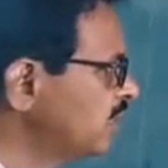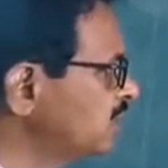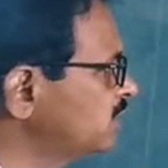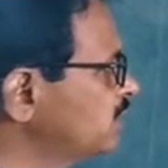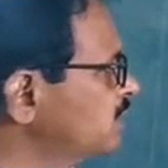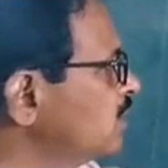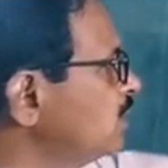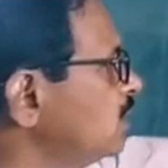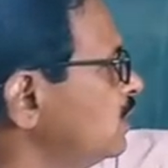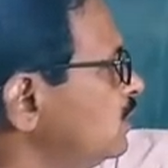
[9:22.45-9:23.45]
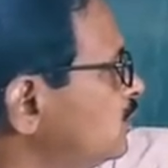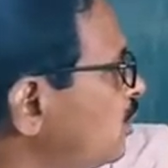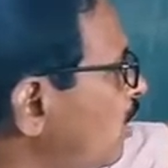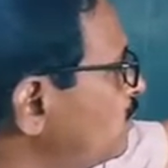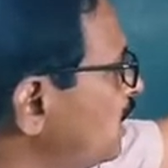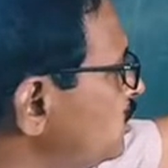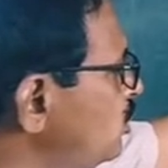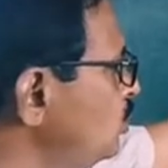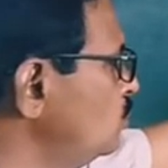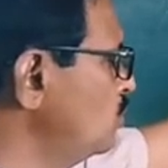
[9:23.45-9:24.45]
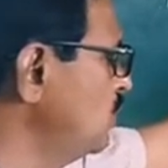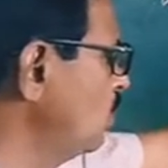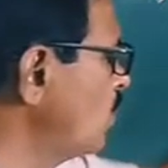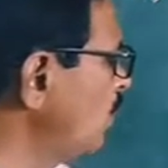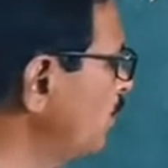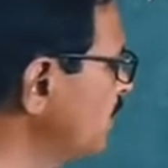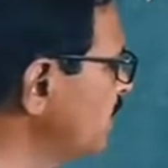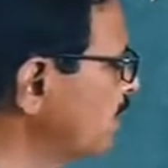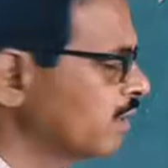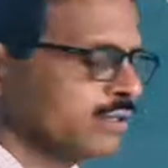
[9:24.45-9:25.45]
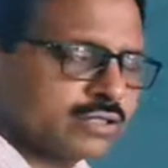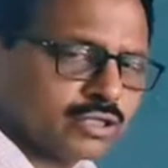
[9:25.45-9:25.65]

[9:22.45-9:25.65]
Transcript: Just instead of that CuCl, we have to take here